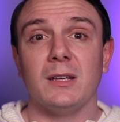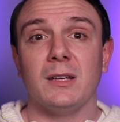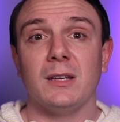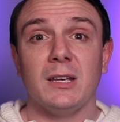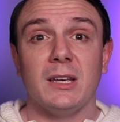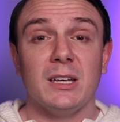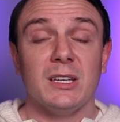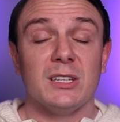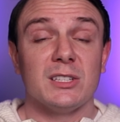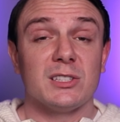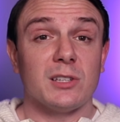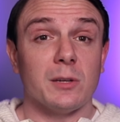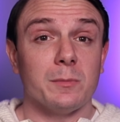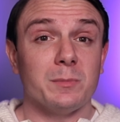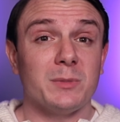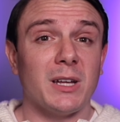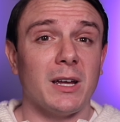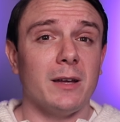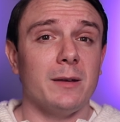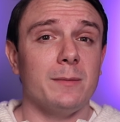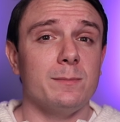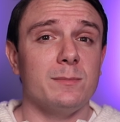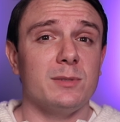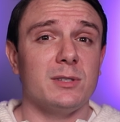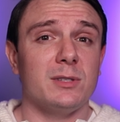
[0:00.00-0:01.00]

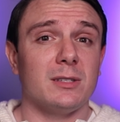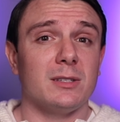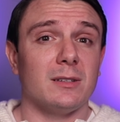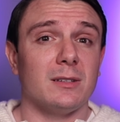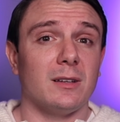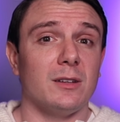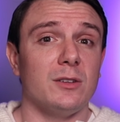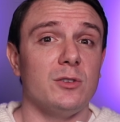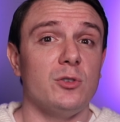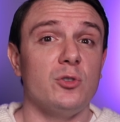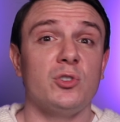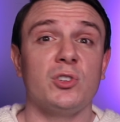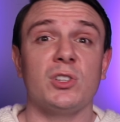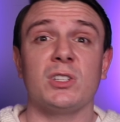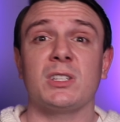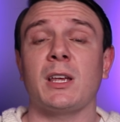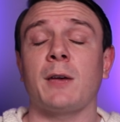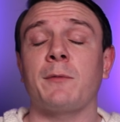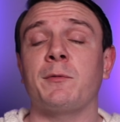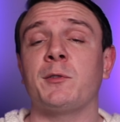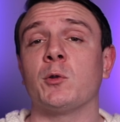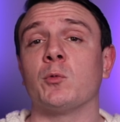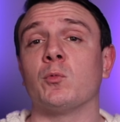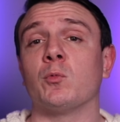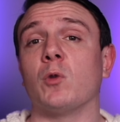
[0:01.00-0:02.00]
Sometimes you just
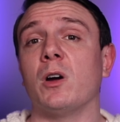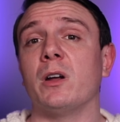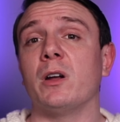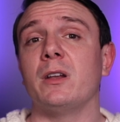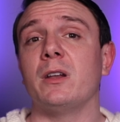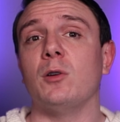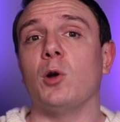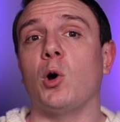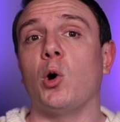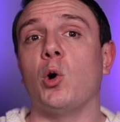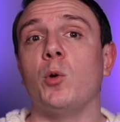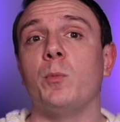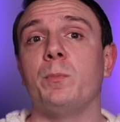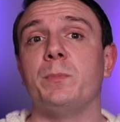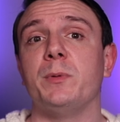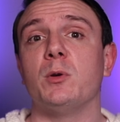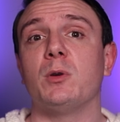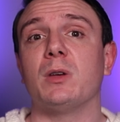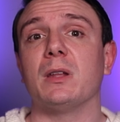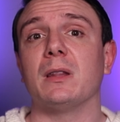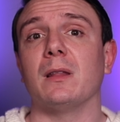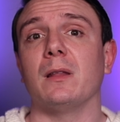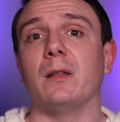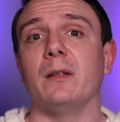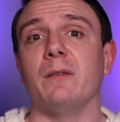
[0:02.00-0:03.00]
have to run and hope you
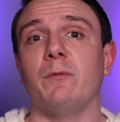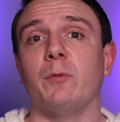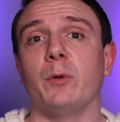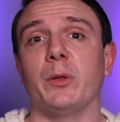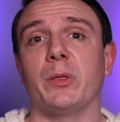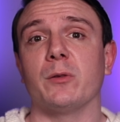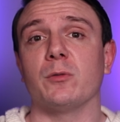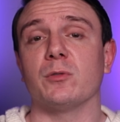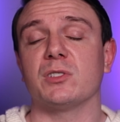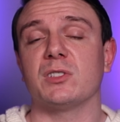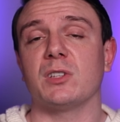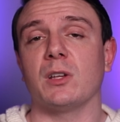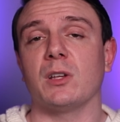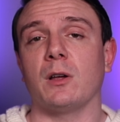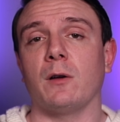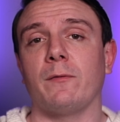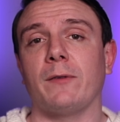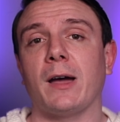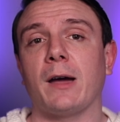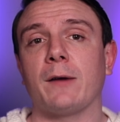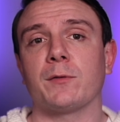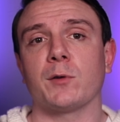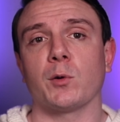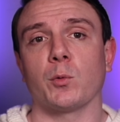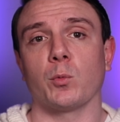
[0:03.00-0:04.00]
can live with yourself
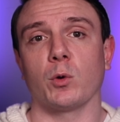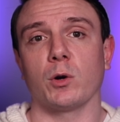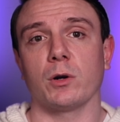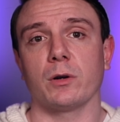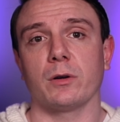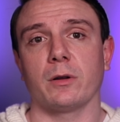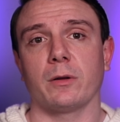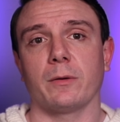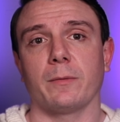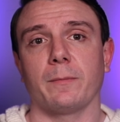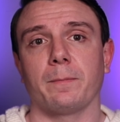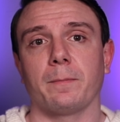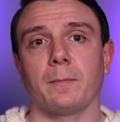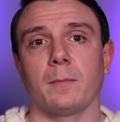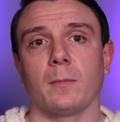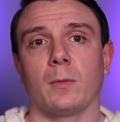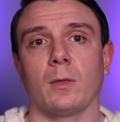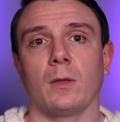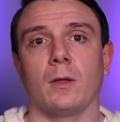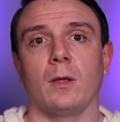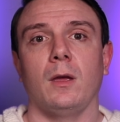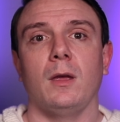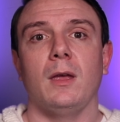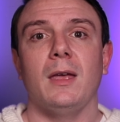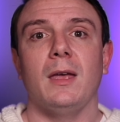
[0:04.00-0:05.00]
afterward.
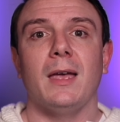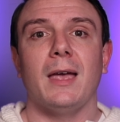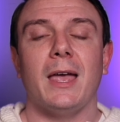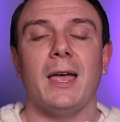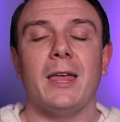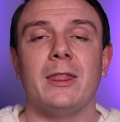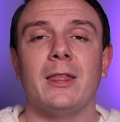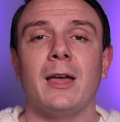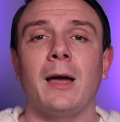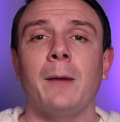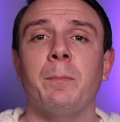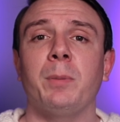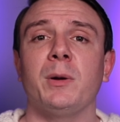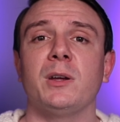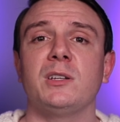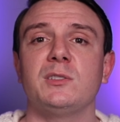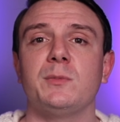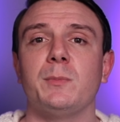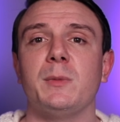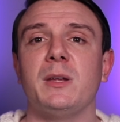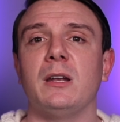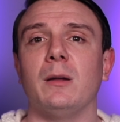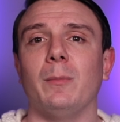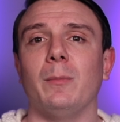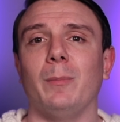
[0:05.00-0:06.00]
And that brings
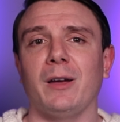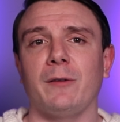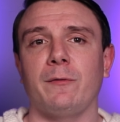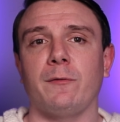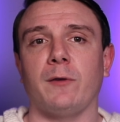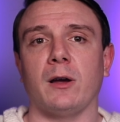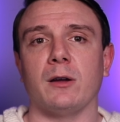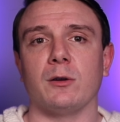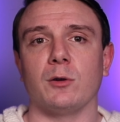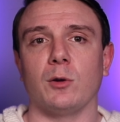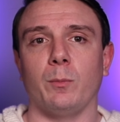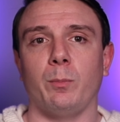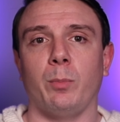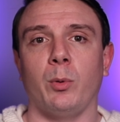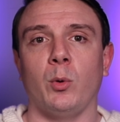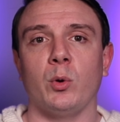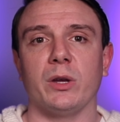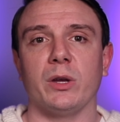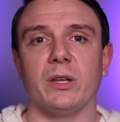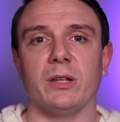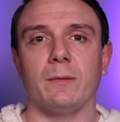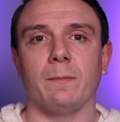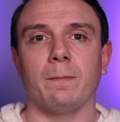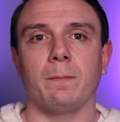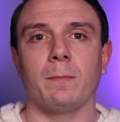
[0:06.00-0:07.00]
me to my final
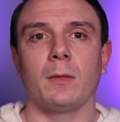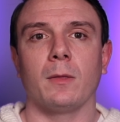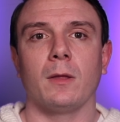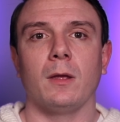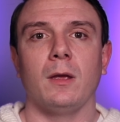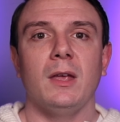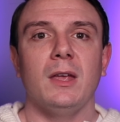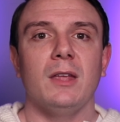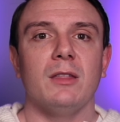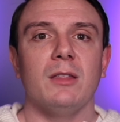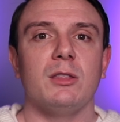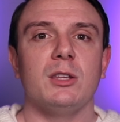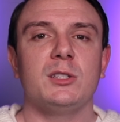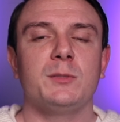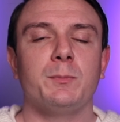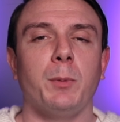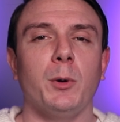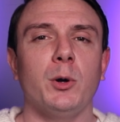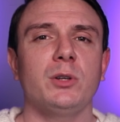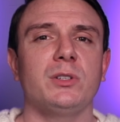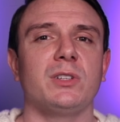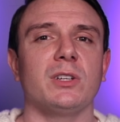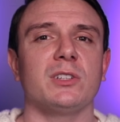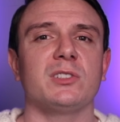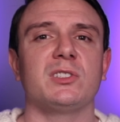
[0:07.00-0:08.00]
point. This
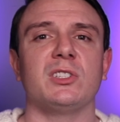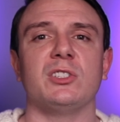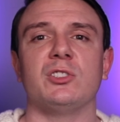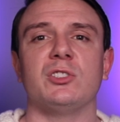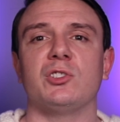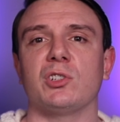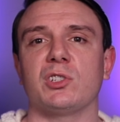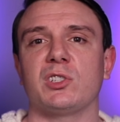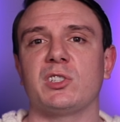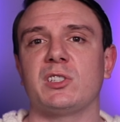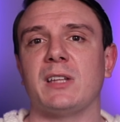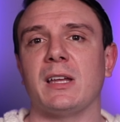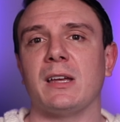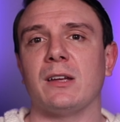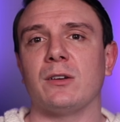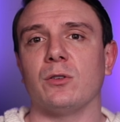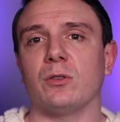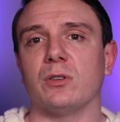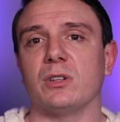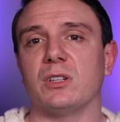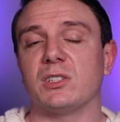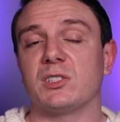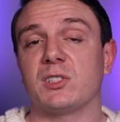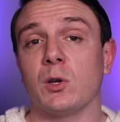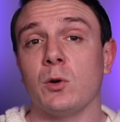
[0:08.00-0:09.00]
book doesn't just stand on
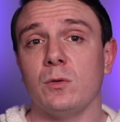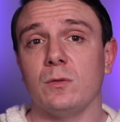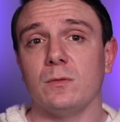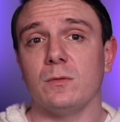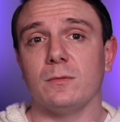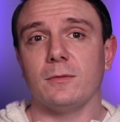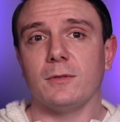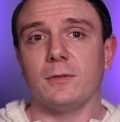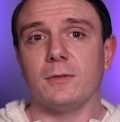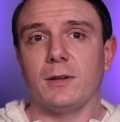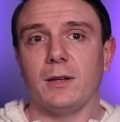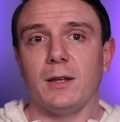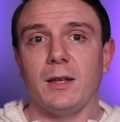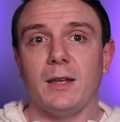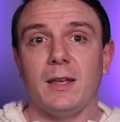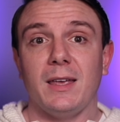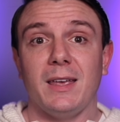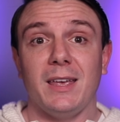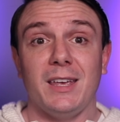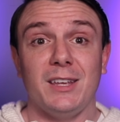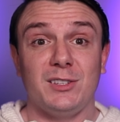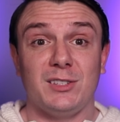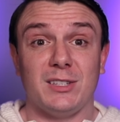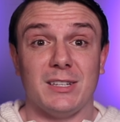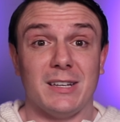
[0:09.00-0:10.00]
its own.
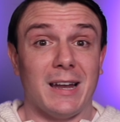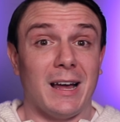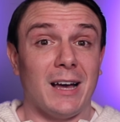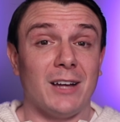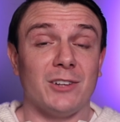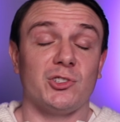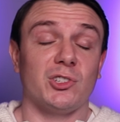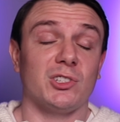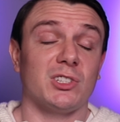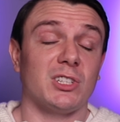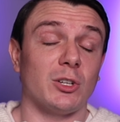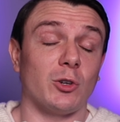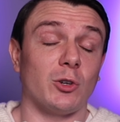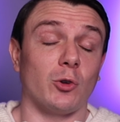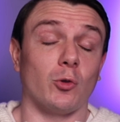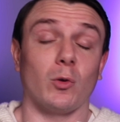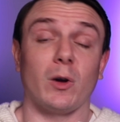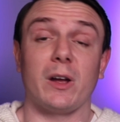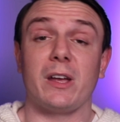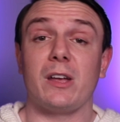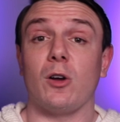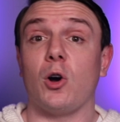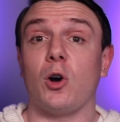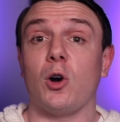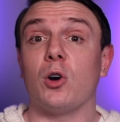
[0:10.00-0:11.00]
It's not just a
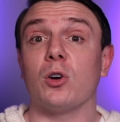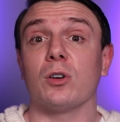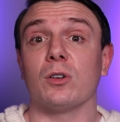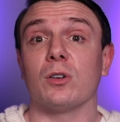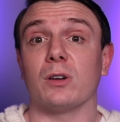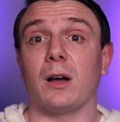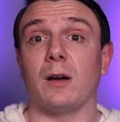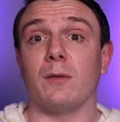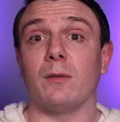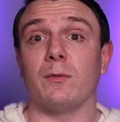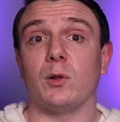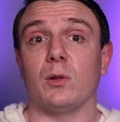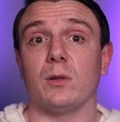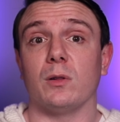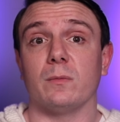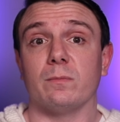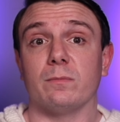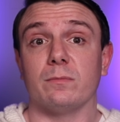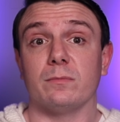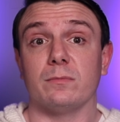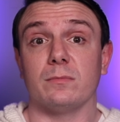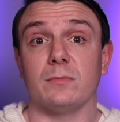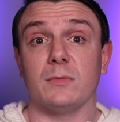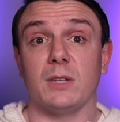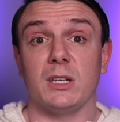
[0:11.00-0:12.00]
great horror novel.
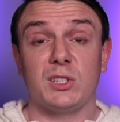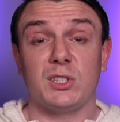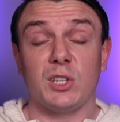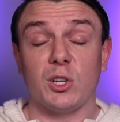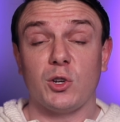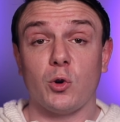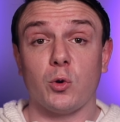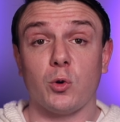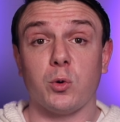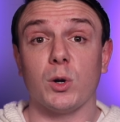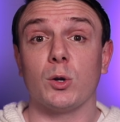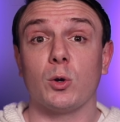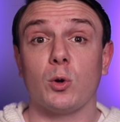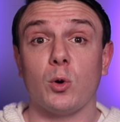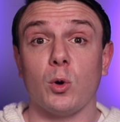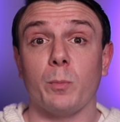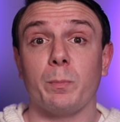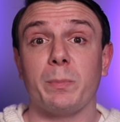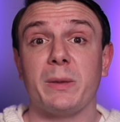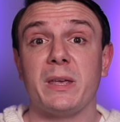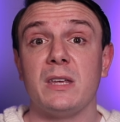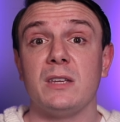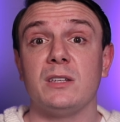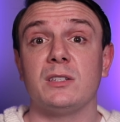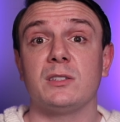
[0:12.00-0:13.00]
It's a critical
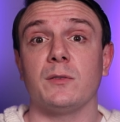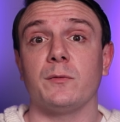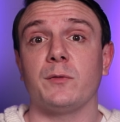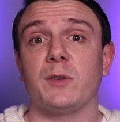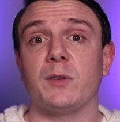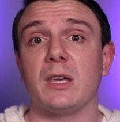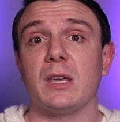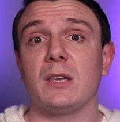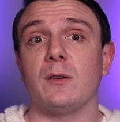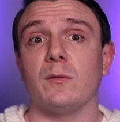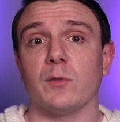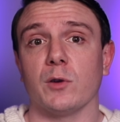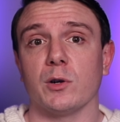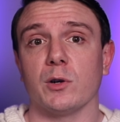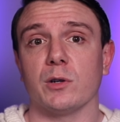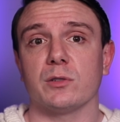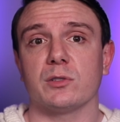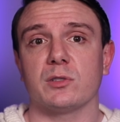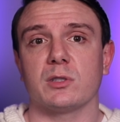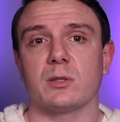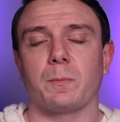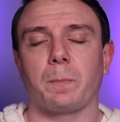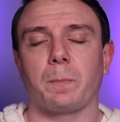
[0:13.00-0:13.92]
piece of Kingverse.